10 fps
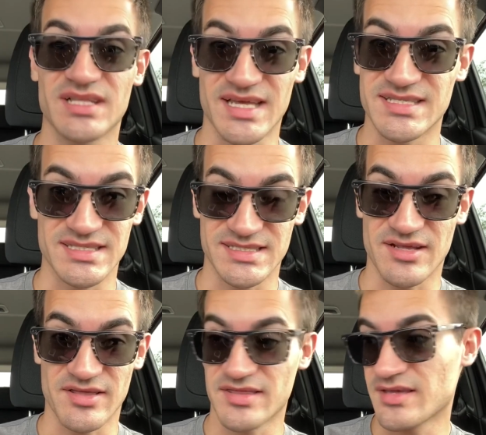license
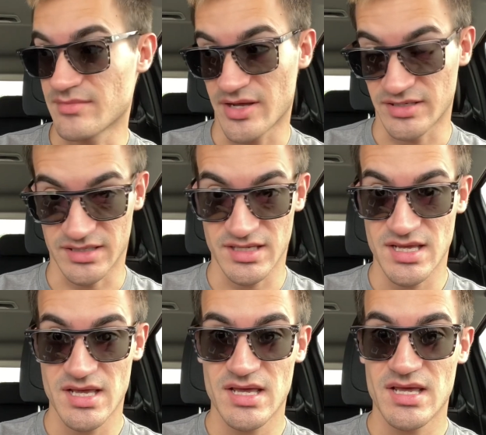now that I think about it.
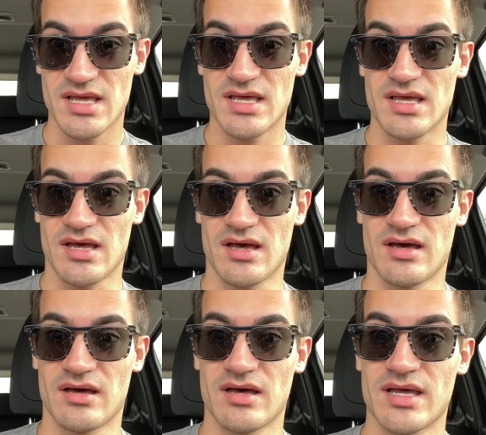
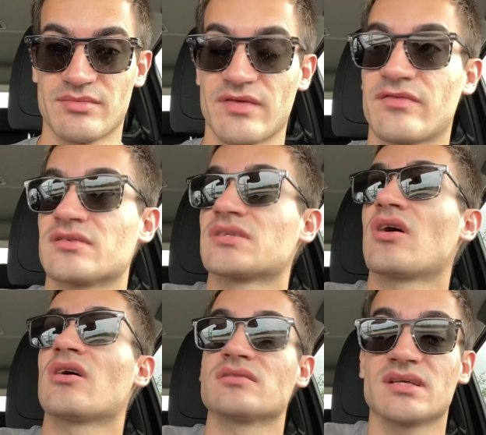And my first
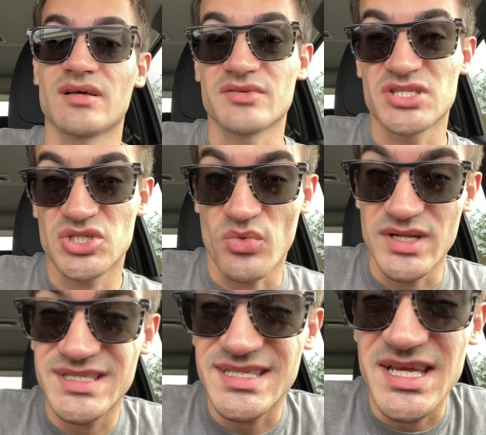car until I was
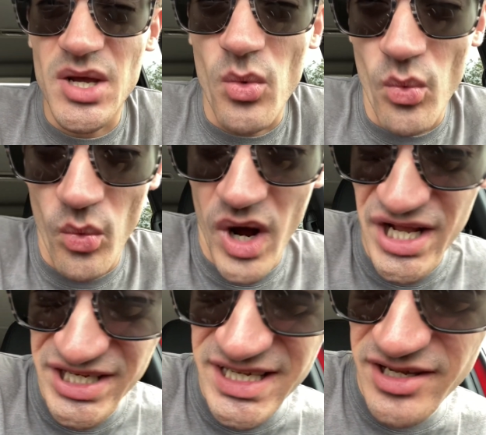21